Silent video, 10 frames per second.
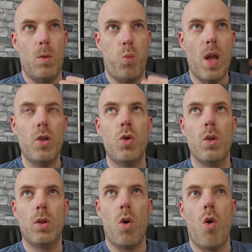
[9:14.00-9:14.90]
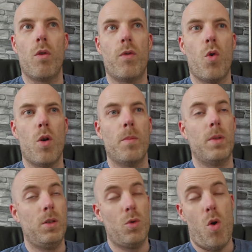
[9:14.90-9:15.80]
when you do the long form,
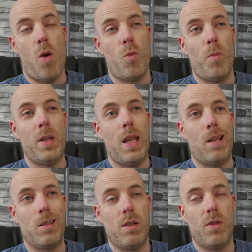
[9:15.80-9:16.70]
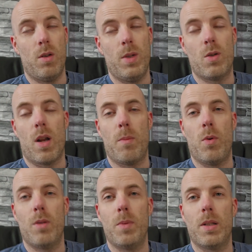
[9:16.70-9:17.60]
your arm won't be dead because you've got a wee
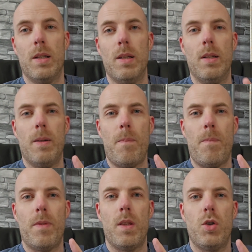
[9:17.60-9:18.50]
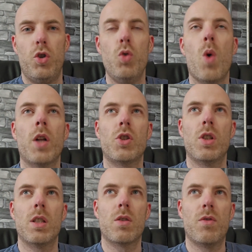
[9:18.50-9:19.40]
tripod. But you
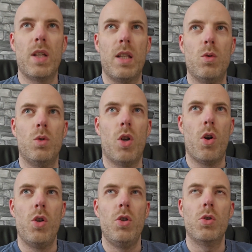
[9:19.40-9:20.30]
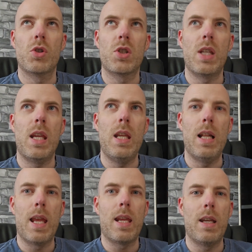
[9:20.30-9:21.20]
watching this video now, you'll see
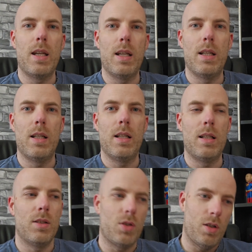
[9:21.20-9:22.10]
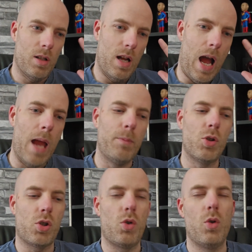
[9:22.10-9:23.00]
like I'm
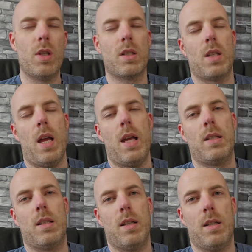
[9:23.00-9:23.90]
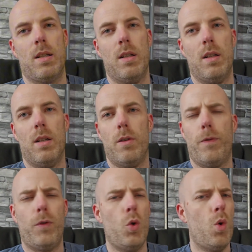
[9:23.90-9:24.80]
just doing this as a
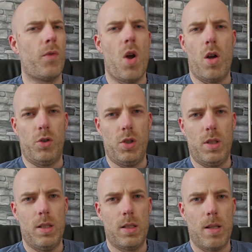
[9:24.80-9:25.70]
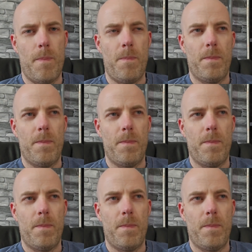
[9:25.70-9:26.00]
flow of consciousness.